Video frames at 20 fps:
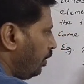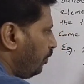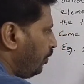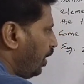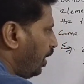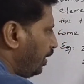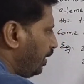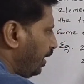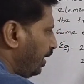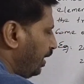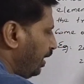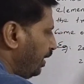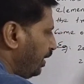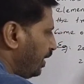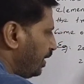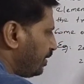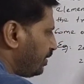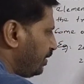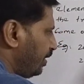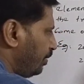We are taking
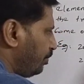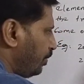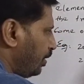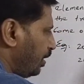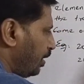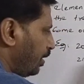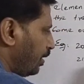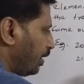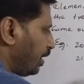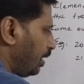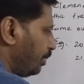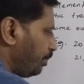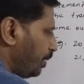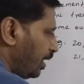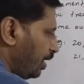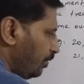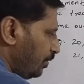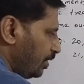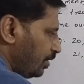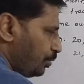next number,
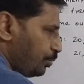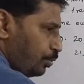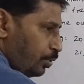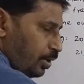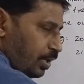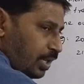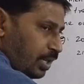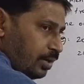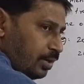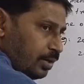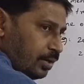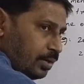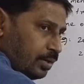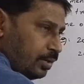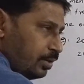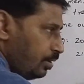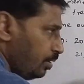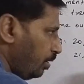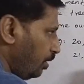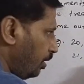compare with 20,
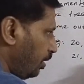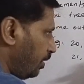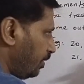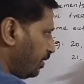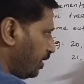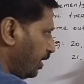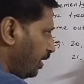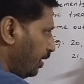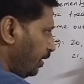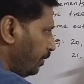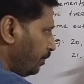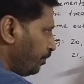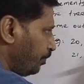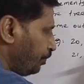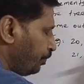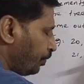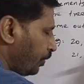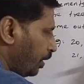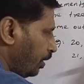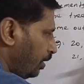it is a
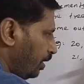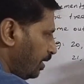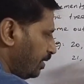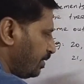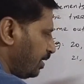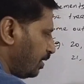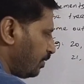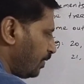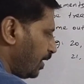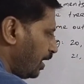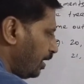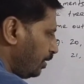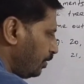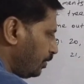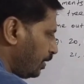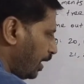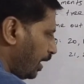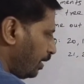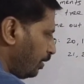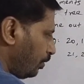lesser
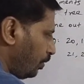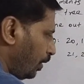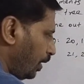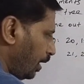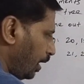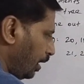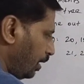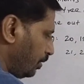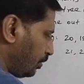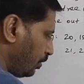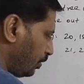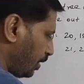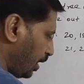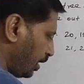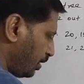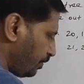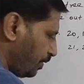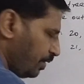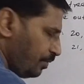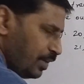value than 20, so
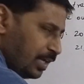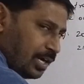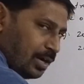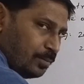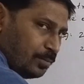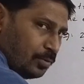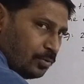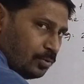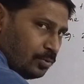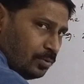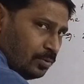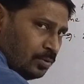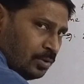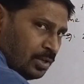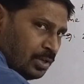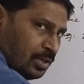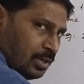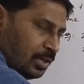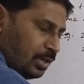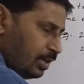that's why we come to
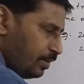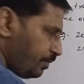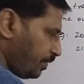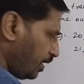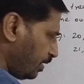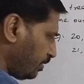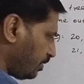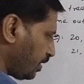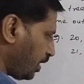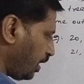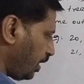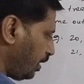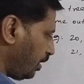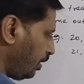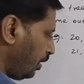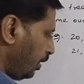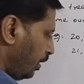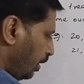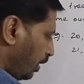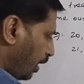left hand
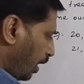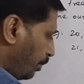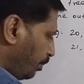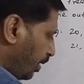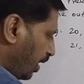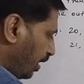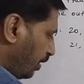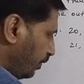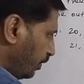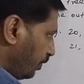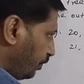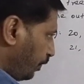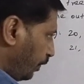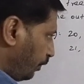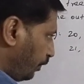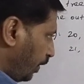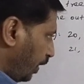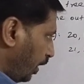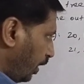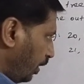side, compare with
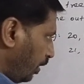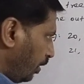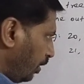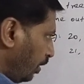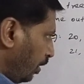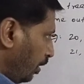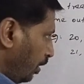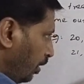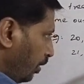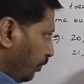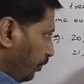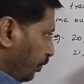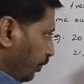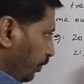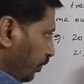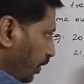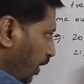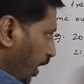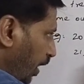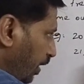15,
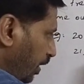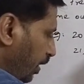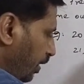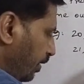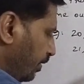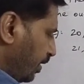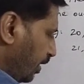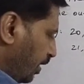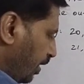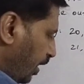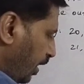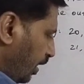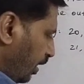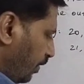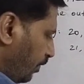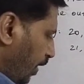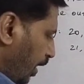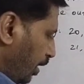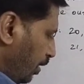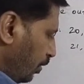18 is a
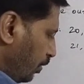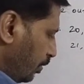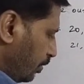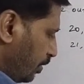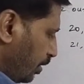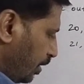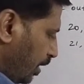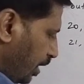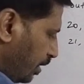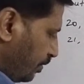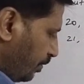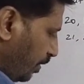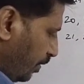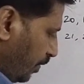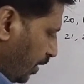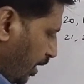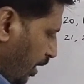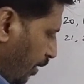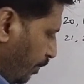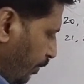greater value, so that's why
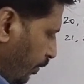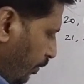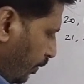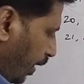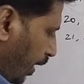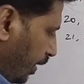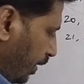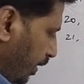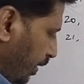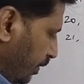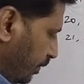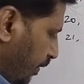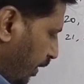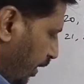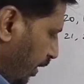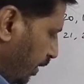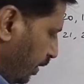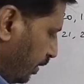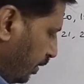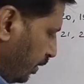we come to right hand
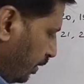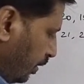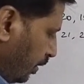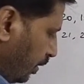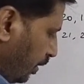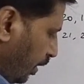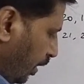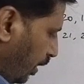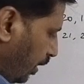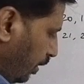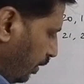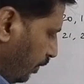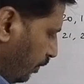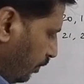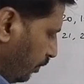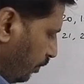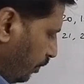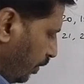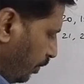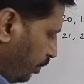side
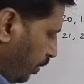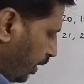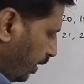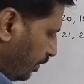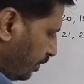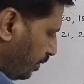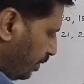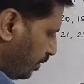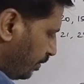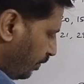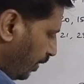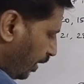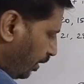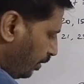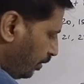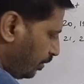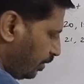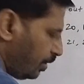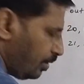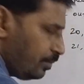and we place this
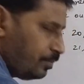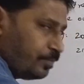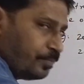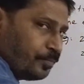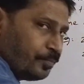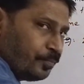value here.